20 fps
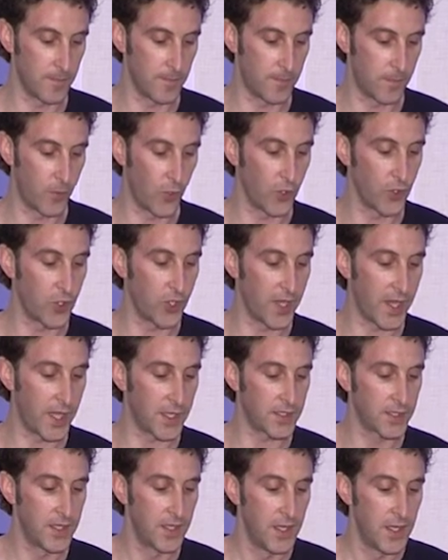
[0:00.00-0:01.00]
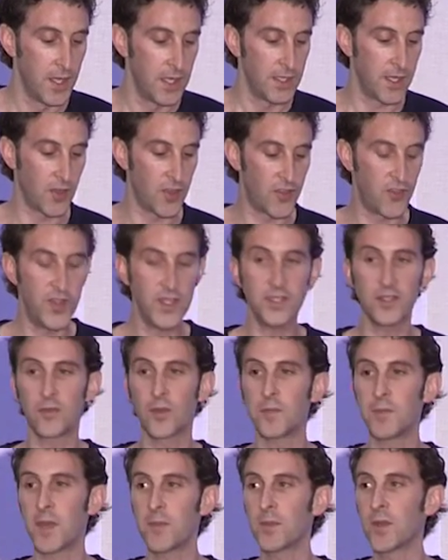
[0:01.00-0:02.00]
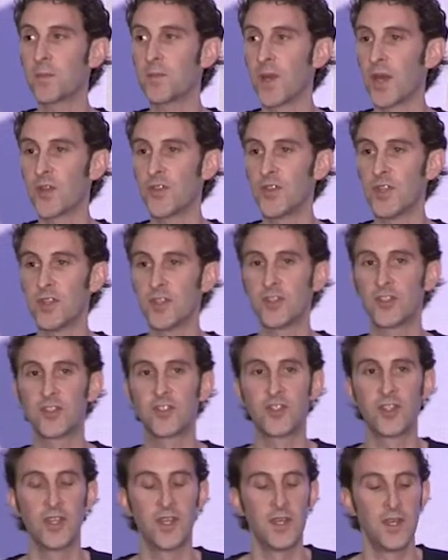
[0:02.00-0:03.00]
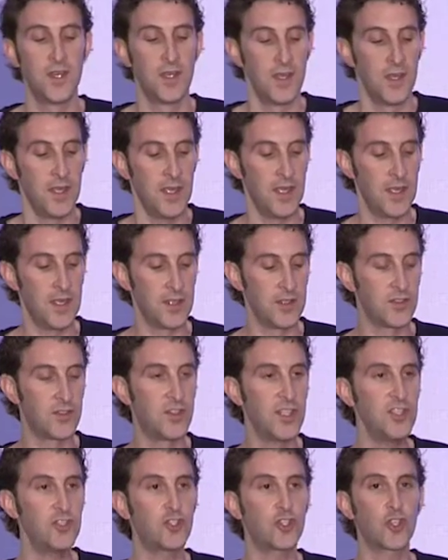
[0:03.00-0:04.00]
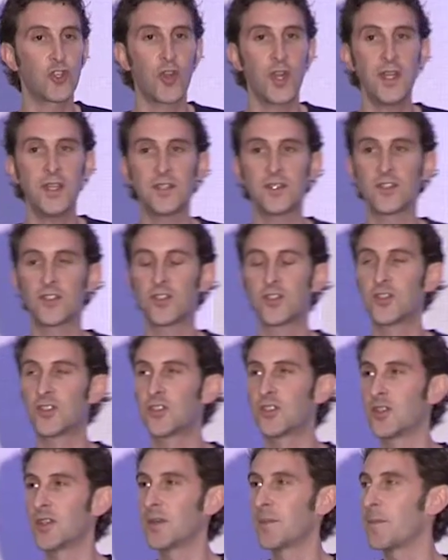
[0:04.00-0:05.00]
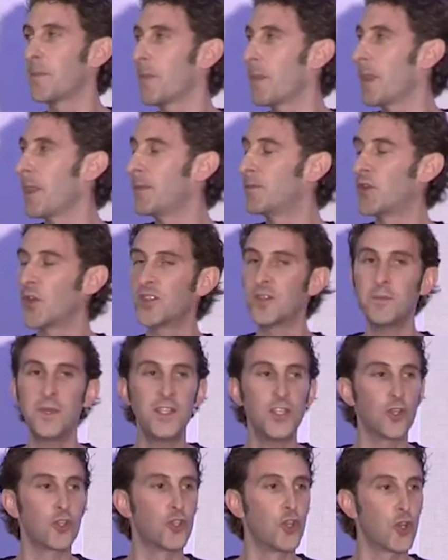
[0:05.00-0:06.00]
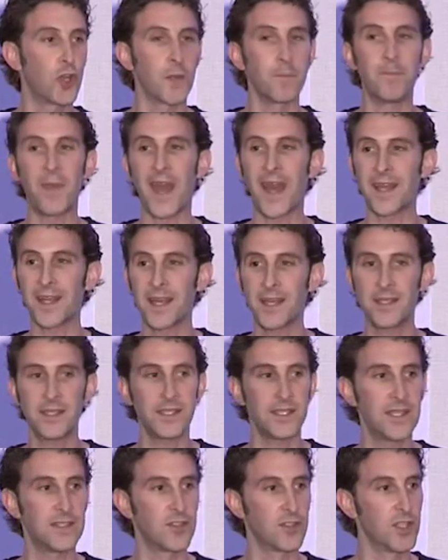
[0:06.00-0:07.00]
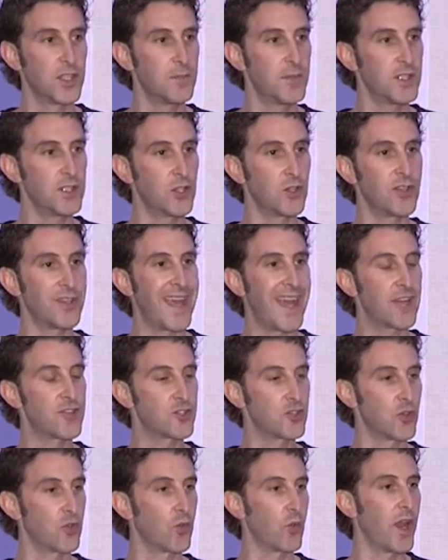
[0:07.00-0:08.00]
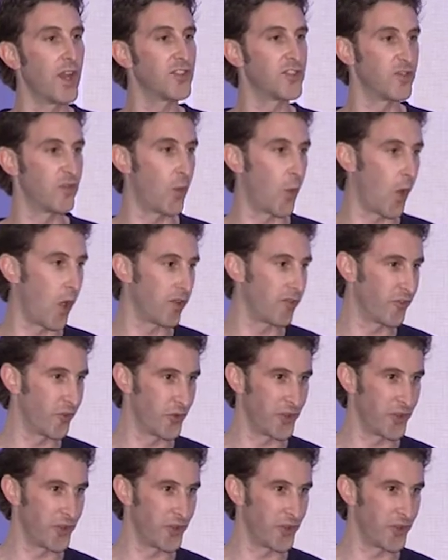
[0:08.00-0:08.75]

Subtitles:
pretty good at. Now, the thing to remember about this is these traits doesn't mean you're good or bad at it. It's a little bit your natural reservoir for